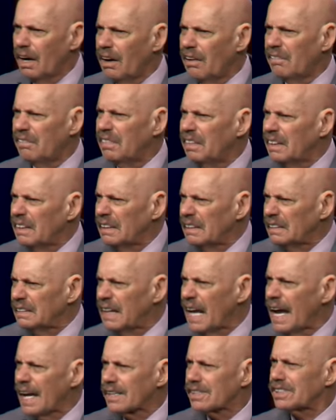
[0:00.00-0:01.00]
of
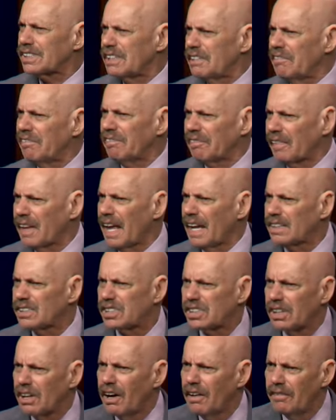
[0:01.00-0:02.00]
nasty
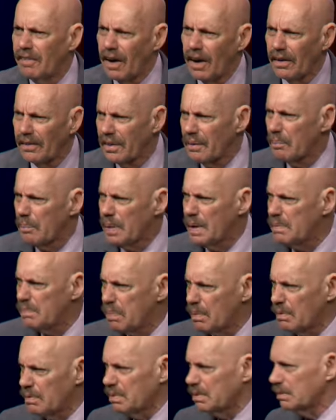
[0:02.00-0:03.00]
flesh of other
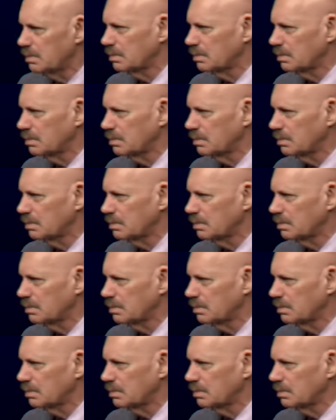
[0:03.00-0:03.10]
people.